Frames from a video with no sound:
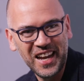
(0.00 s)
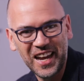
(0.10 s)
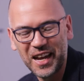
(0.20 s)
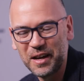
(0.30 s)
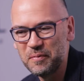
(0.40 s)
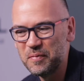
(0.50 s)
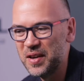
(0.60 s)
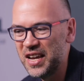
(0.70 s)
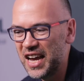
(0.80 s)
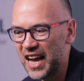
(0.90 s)

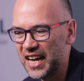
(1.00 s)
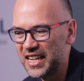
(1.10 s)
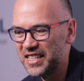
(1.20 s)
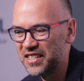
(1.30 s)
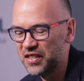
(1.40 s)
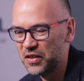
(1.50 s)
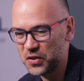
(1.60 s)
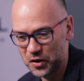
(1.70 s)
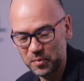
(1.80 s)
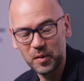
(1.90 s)
And there's
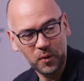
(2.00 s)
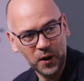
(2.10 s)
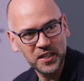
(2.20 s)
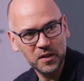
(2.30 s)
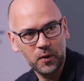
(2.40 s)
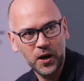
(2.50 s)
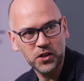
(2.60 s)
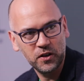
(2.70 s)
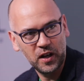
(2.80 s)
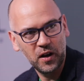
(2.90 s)
certainly been pricing
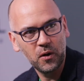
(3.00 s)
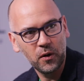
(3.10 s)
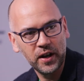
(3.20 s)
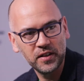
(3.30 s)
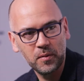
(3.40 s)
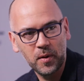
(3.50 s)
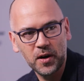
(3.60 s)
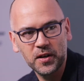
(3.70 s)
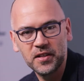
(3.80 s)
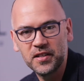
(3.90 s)
pressure at the lower end of the
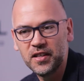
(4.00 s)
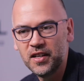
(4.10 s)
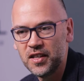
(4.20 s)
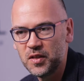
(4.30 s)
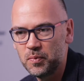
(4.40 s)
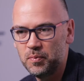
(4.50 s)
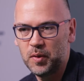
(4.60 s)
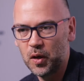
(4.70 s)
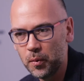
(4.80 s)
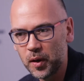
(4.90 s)
market. It's
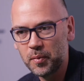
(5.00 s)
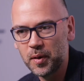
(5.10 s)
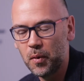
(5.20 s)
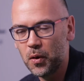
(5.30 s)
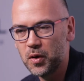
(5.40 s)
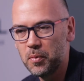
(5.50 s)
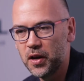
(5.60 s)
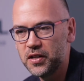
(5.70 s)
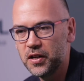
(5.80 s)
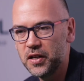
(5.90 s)
becoming a bit more
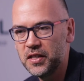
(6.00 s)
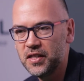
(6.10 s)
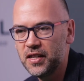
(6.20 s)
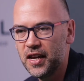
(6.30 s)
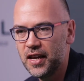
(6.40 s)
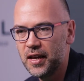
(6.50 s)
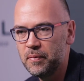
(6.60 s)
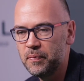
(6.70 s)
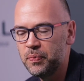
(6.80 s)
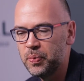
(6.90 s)
commoditized.
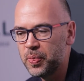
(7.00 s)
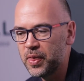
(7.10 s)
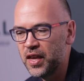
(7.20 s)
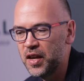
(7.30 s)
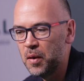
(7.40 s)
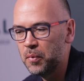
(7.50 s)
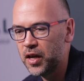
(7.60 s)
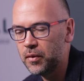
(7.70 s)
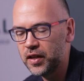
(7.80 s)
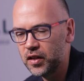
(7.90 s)
But
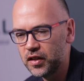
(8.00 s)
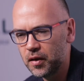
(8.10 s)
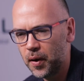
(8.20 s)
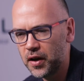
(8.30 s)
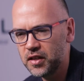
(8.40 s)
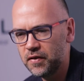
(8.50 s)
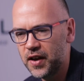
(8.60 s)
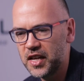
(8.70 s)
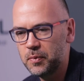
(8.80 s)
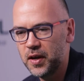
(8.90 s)
equally, the positive
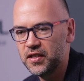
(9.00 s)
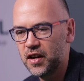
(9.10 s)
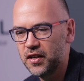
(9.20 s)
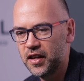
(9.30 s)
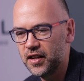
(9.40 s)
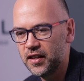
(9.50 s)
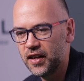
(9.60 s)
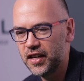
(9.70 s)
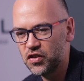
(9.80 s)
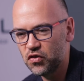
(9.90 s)
aspects are that
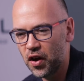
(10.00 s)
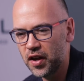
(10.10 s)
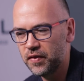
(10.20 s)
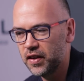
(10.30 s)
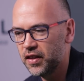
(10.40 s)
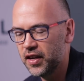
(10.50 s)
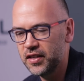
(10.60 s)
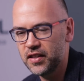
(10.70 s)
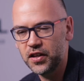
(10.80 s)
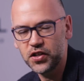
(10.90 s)
it's driving
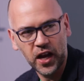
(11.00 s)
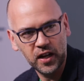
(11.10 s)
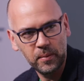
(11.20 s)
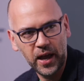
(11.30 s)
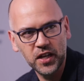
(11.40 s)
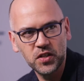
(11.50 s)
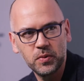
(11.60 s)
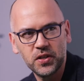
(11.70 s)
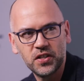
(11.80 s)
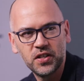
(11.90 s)
things like channel
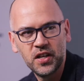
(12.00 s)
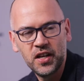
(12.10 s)
management.